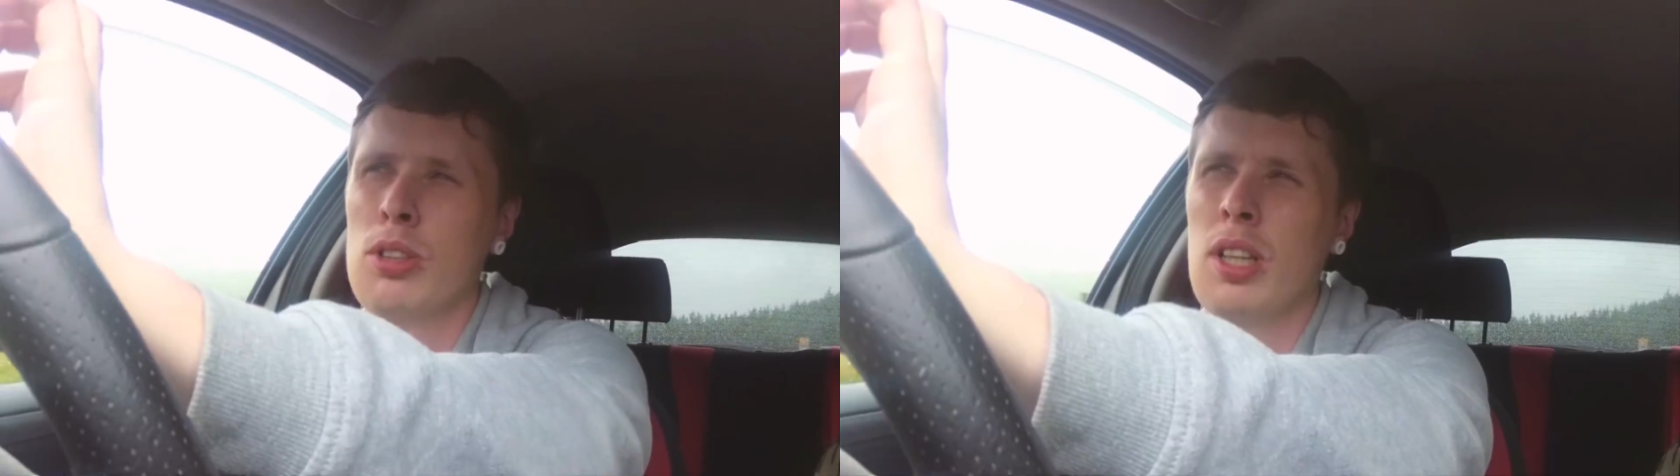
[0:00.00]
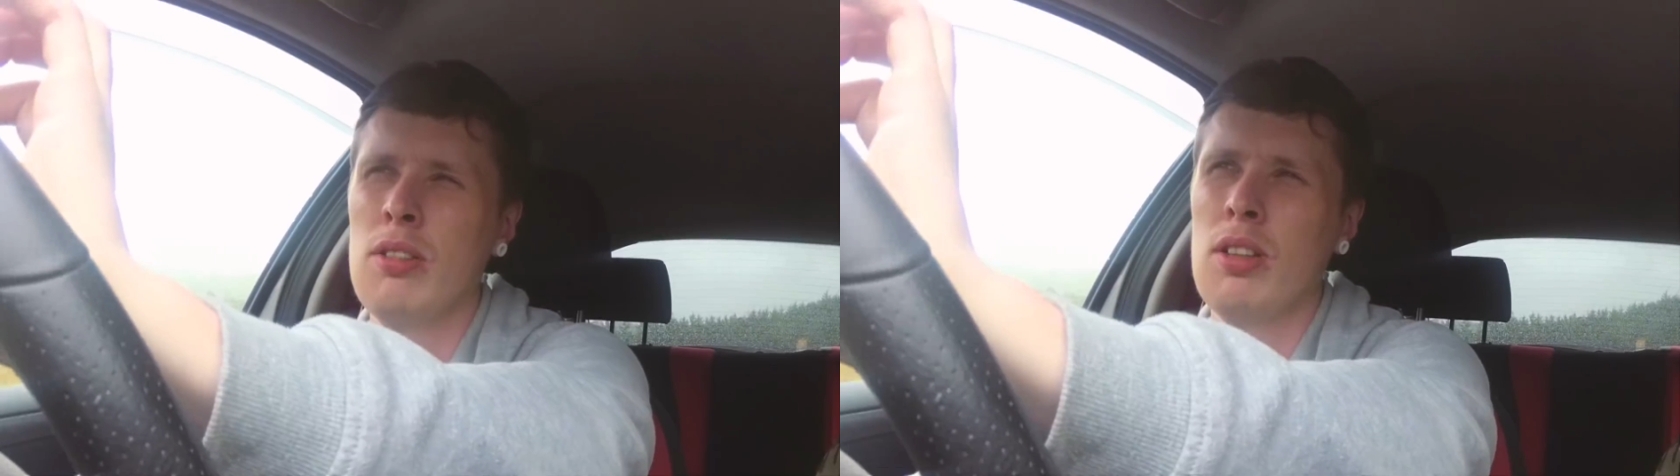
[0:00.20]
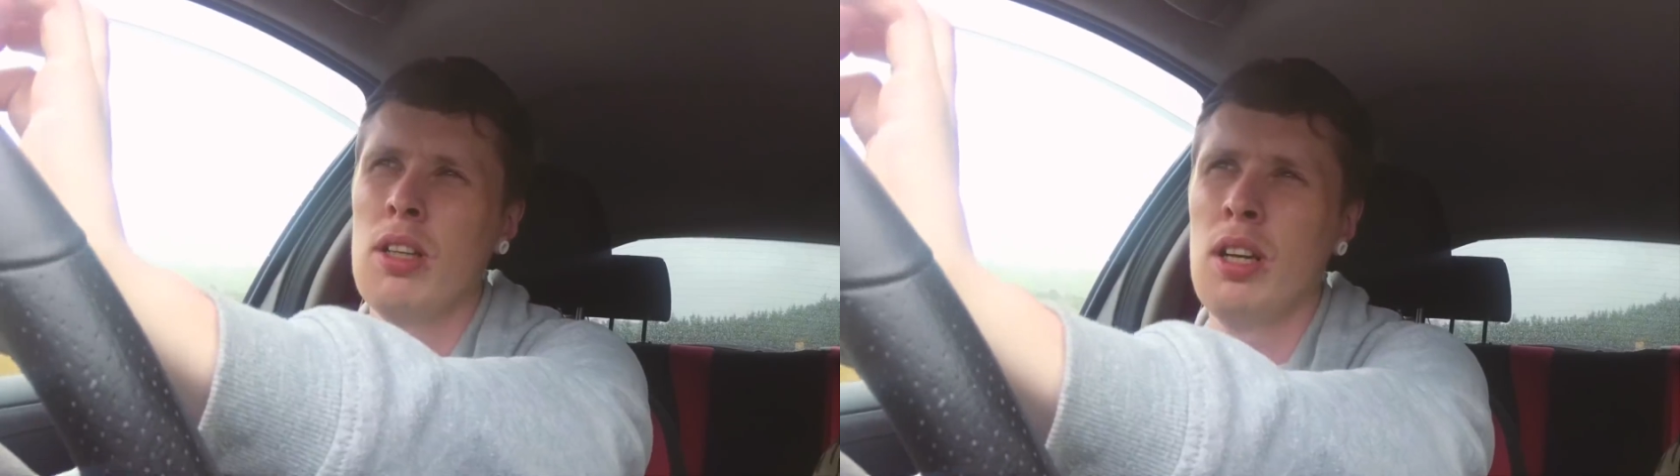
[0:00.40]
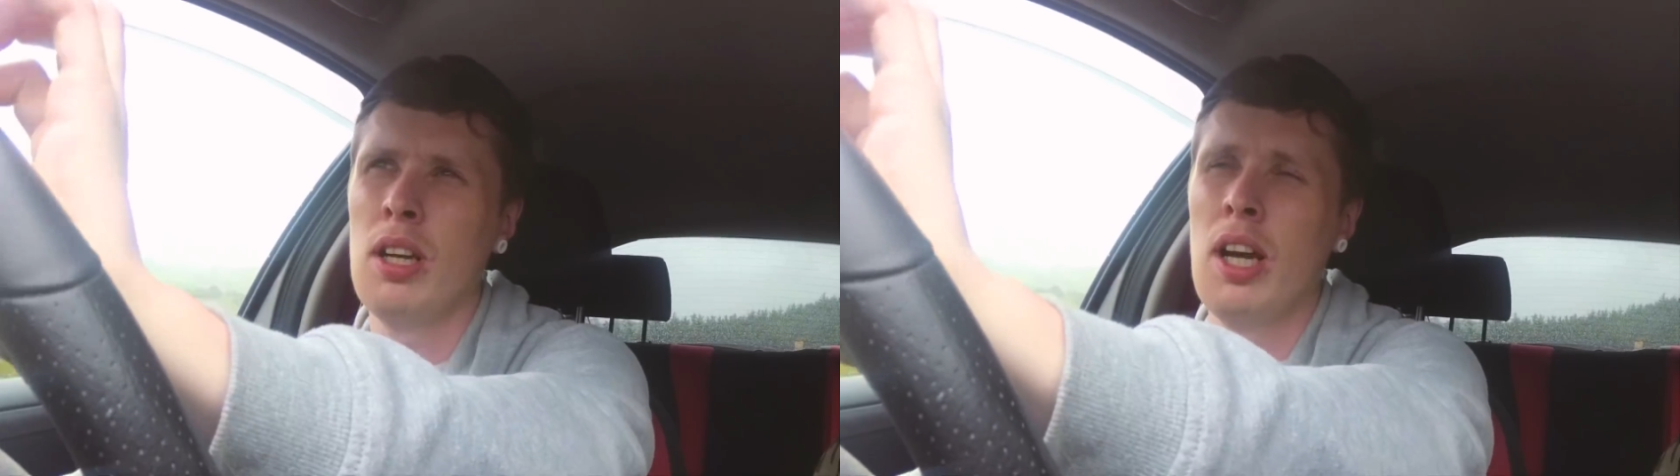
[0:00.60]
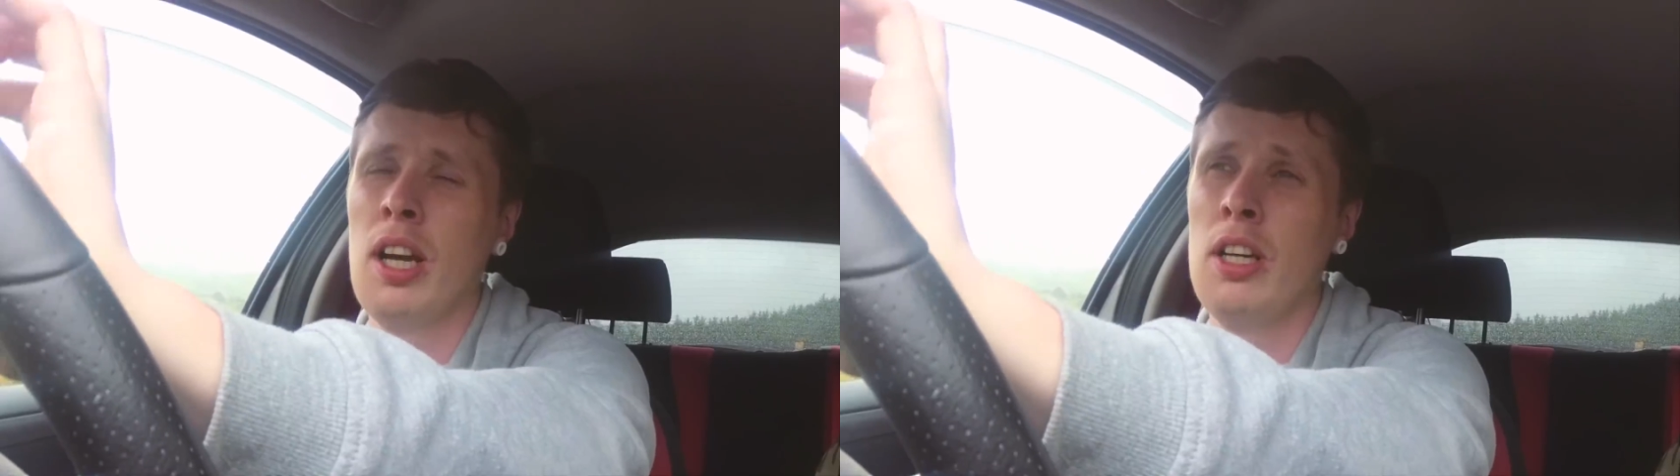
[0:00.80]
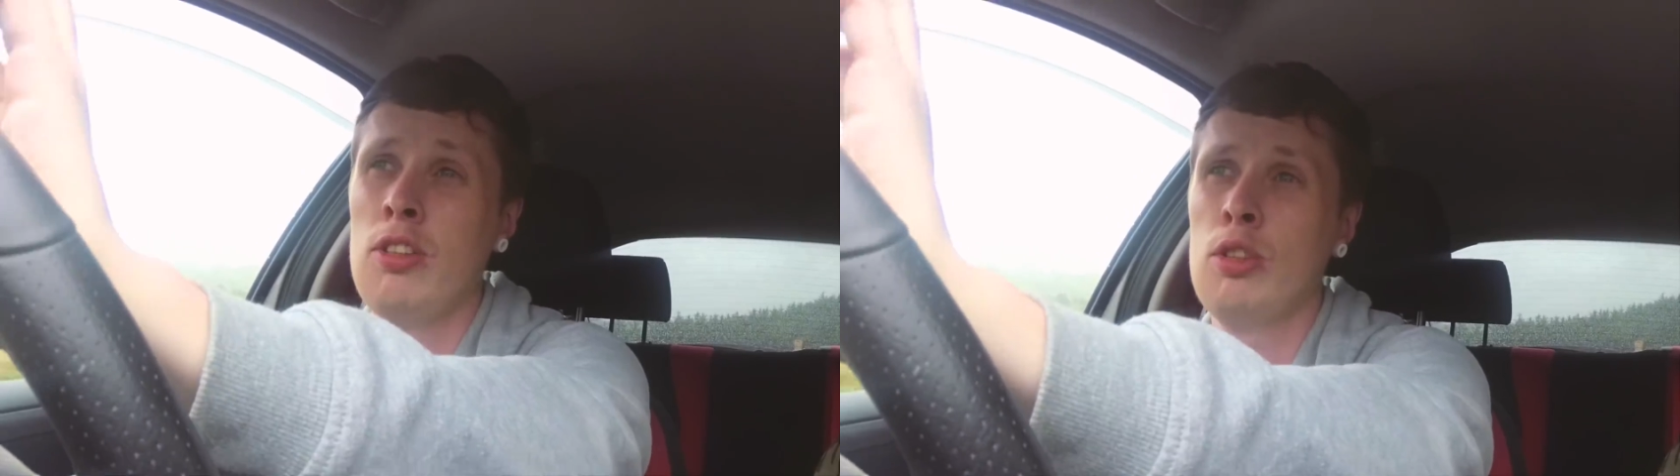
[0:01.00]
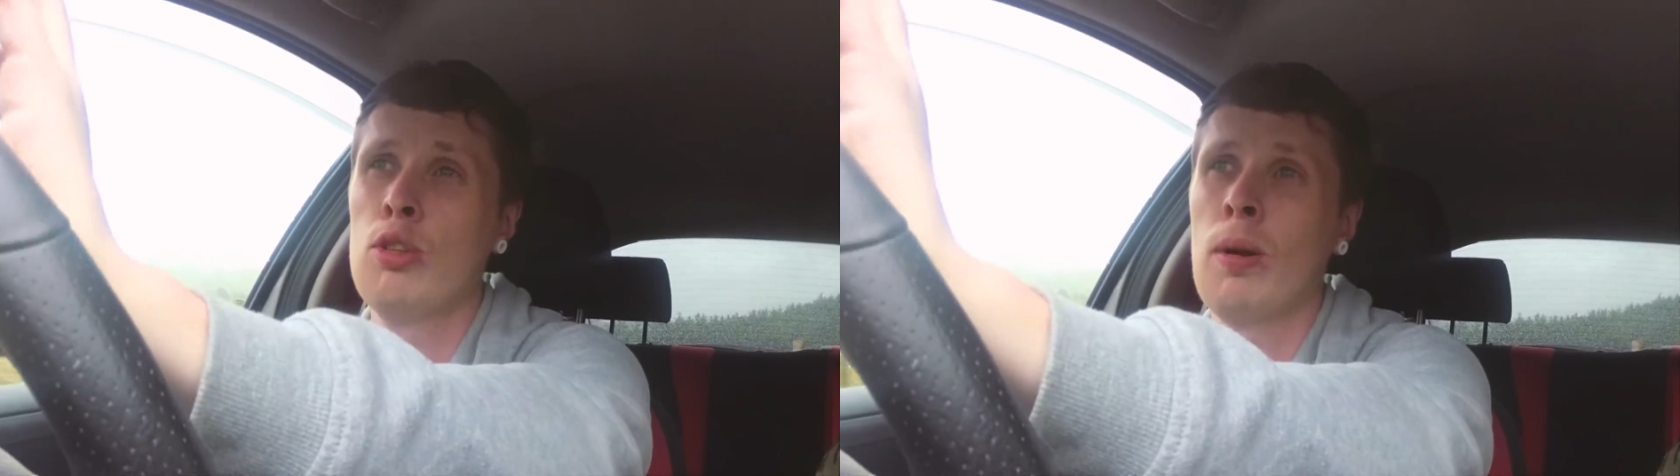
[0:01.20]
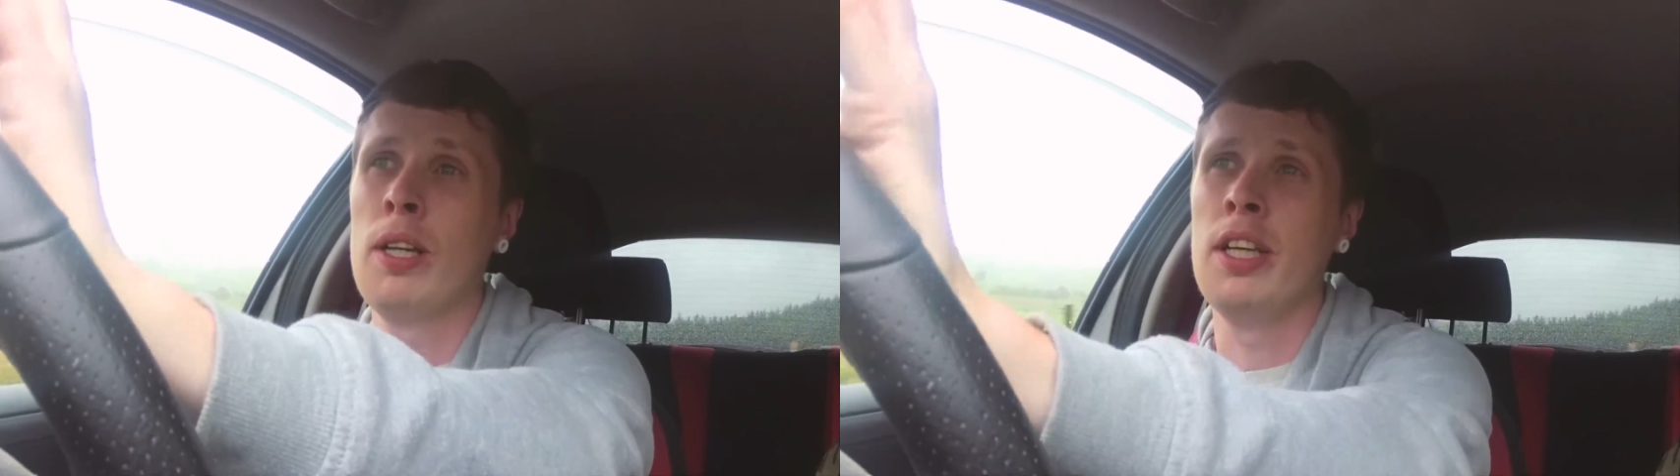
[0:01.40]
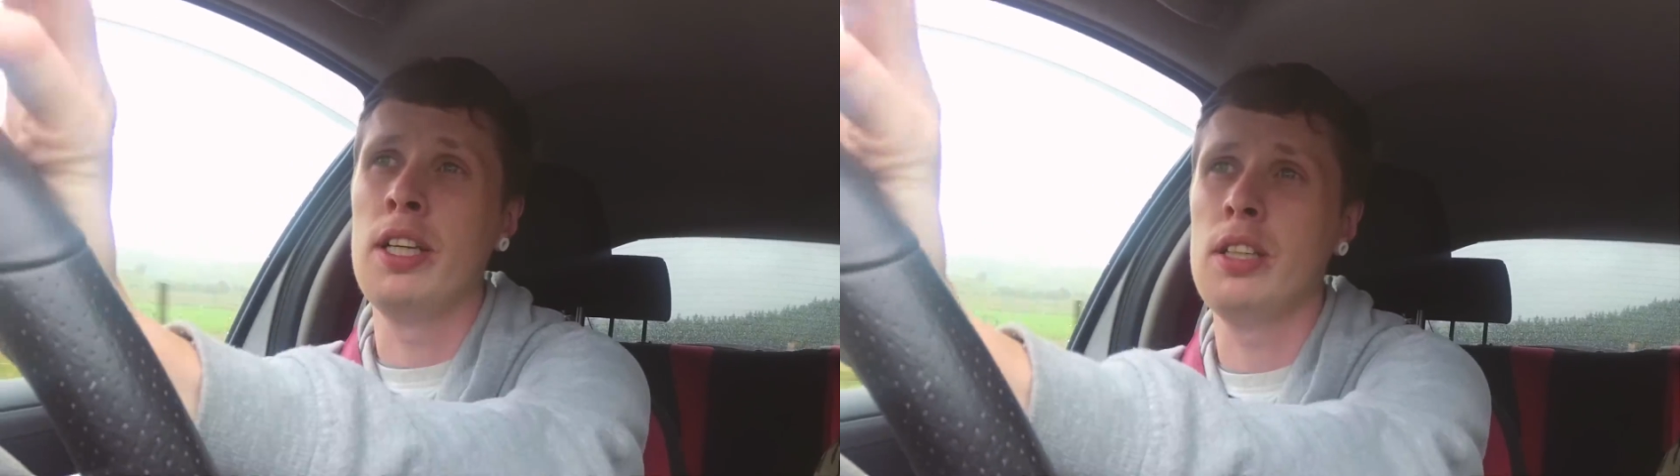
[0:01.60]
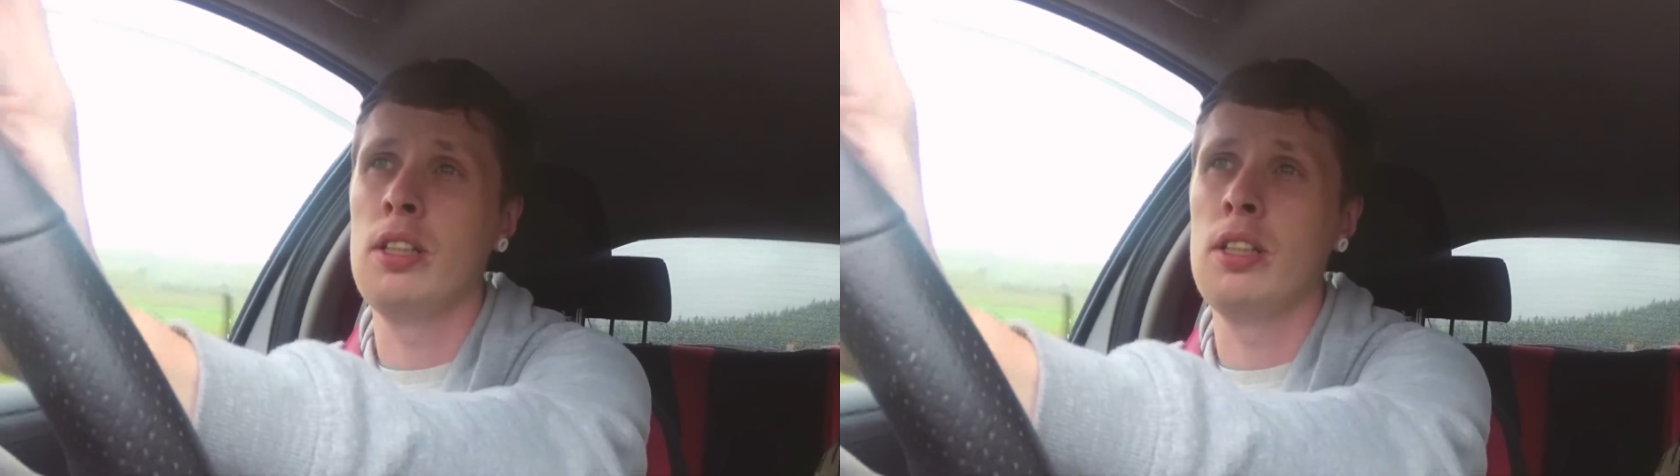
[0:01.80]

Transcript: down to 128,